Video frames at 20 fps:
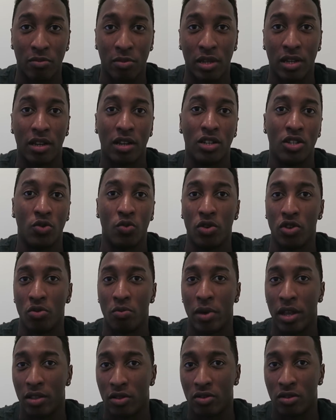because when you
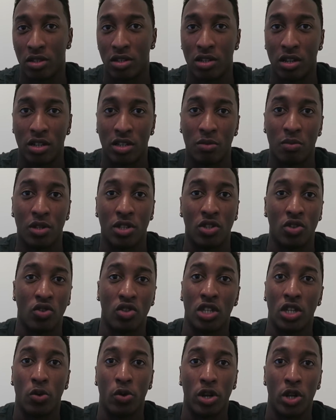make those adjustments, you
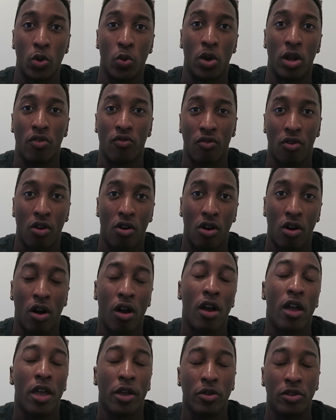see where you went wrong,